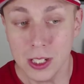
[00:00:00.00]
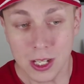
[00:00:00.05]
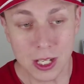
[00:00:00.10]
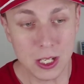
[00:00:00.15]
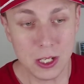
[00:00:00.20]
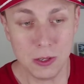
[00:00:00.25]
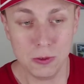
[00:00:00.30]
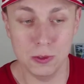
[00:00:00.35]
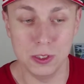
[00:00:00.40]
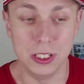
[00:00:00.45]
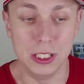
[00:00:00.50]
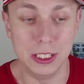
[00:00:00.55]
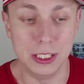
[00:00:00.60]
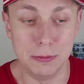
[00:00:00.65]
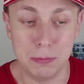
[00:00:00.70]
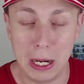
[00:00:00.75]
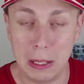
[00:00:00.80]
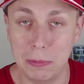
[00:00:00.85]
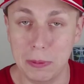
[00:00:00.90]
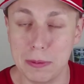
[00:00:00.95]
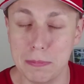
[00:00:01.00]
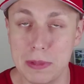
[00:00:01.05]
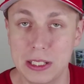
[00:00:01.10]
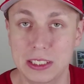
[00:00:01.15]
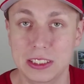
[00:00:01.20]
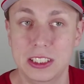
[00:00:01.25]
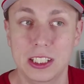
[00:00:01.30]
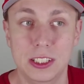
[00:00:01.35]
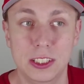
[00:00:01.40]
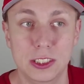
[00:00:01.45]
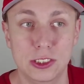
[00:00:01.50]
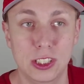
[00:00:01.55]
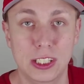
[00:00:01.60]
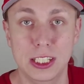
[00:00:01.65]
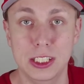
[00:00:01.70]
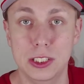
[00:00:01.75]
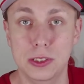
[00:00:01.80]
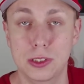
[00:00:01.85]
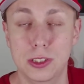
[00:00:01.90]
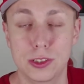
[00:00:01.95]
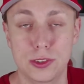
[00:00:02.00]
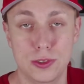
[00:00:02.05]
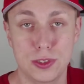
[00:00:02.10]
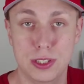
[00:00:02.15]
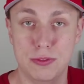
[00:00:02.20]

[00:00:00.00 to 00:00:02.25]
would probably melt under trying to do all those different